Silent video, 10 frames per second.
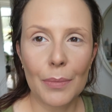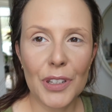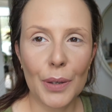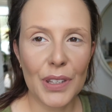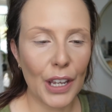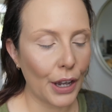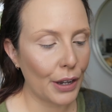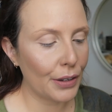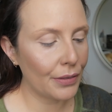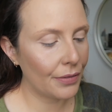Sometimes I
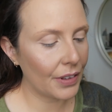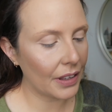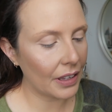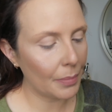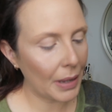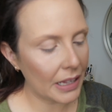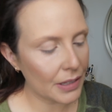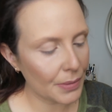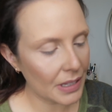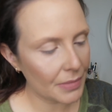go for the
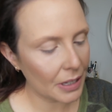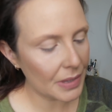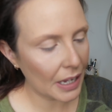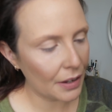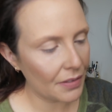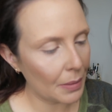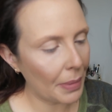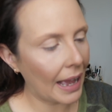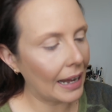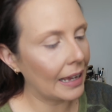pencil, sometimes I go for the
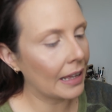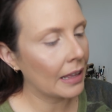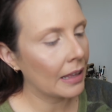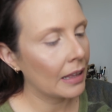palette.